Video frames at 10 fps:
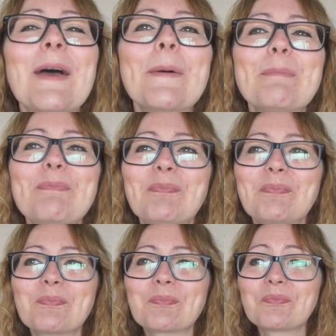um,
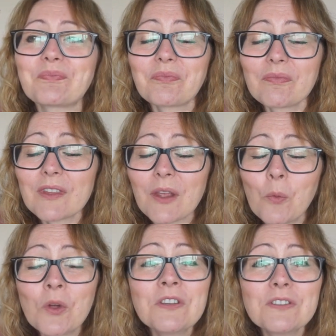
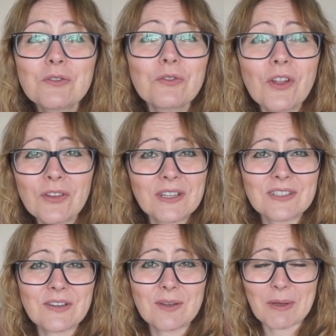one you know nothing
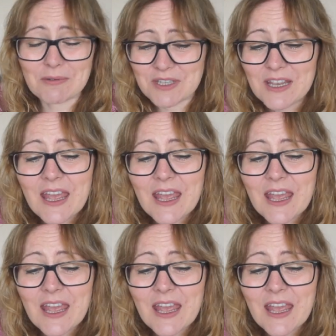at all about.